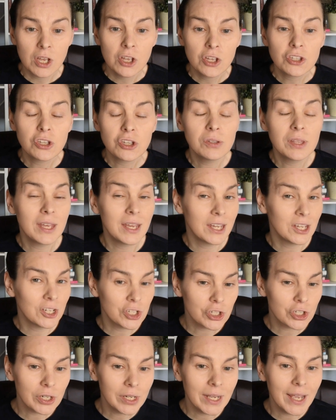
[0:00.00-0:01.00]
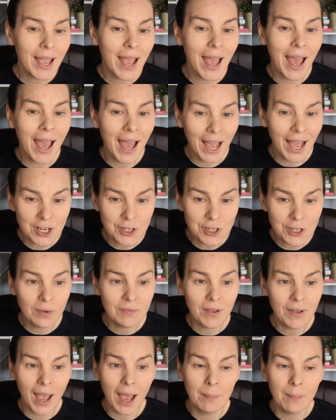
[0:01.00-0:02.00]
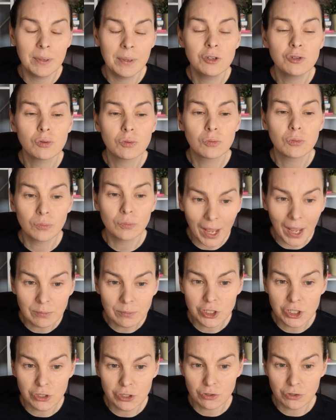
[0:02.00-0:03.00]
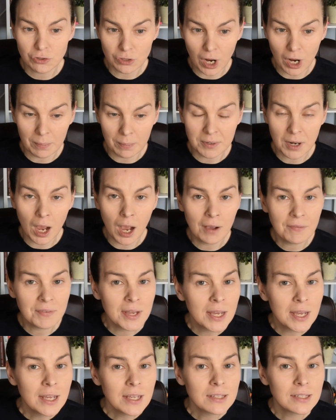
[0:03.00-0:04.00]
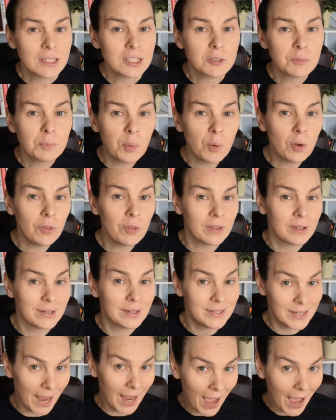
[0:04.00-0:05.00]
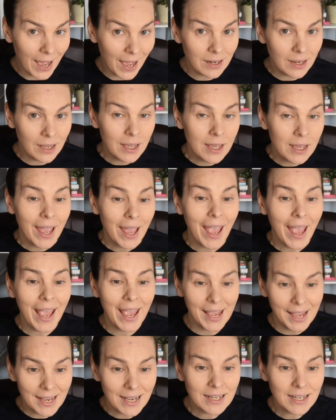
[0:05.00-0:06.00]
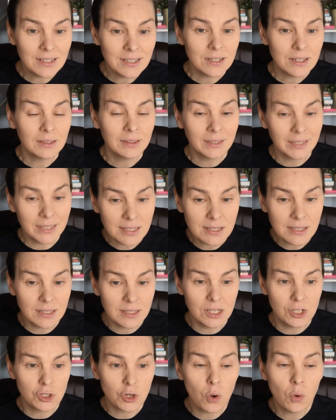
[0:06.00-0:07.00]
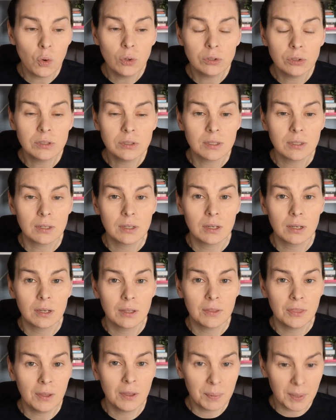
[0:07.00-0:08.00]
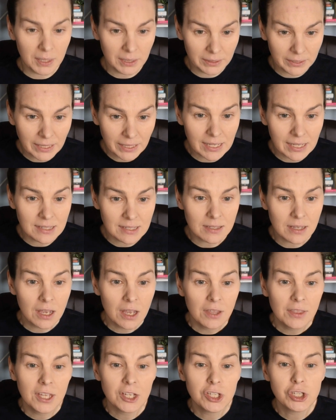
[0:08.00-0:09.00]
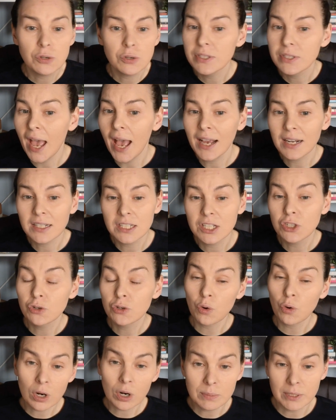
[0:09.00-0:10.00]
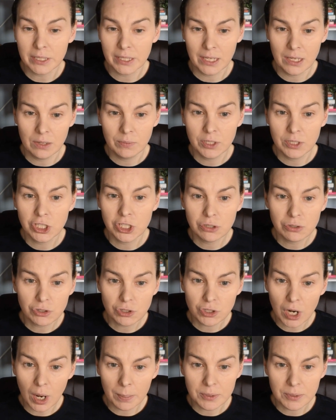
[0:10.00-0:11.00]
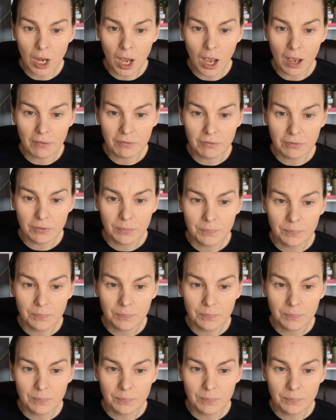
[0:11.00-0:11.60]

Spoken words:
So the injury had to have happened right when she was dropped off, since both Dad and Lindsay told the police that she was acting normally when she was dropped off.